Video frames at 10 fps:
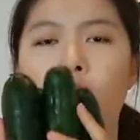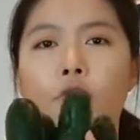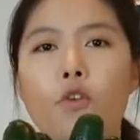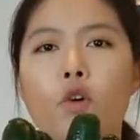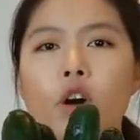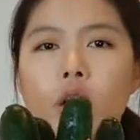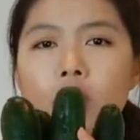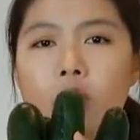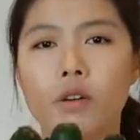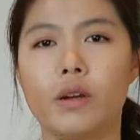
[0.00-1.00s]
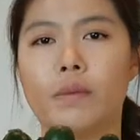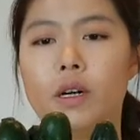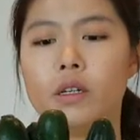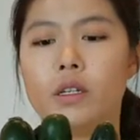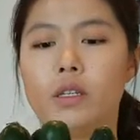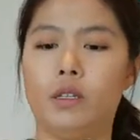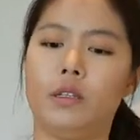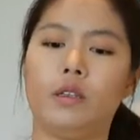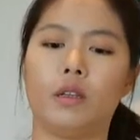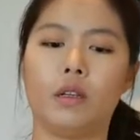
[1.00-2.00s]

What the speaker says: Four cucumbers.